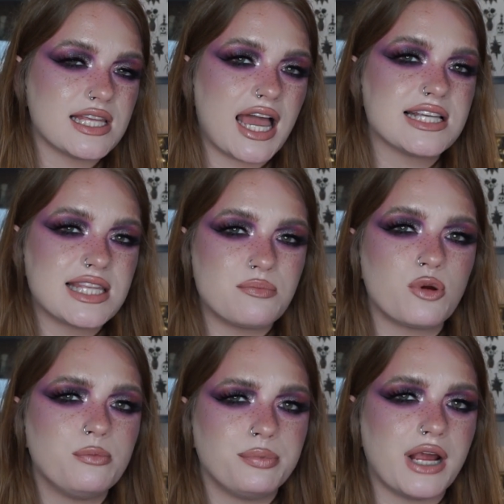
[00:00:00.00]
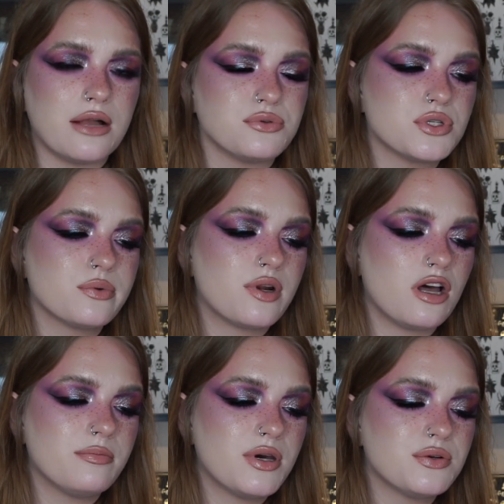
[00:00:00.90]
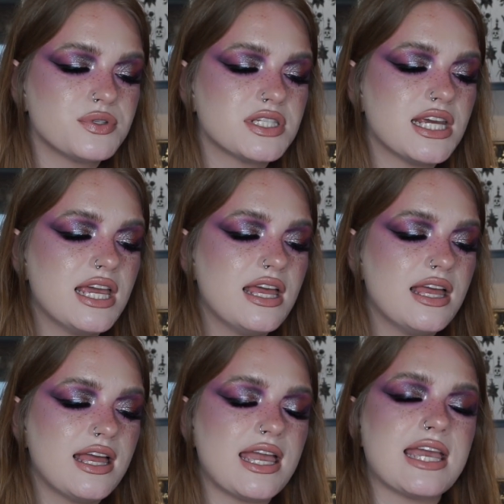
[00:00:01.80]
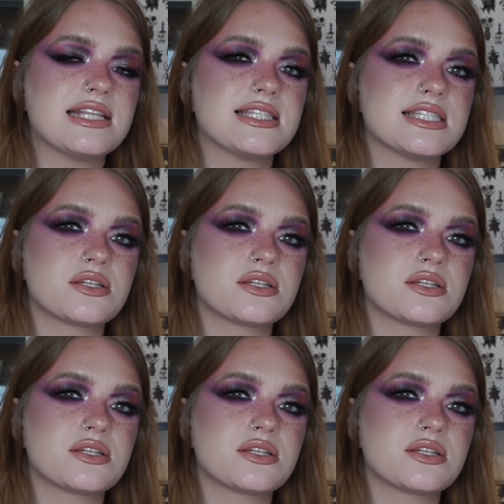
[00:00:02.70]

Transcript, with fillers: it has like more brown to it almost. It's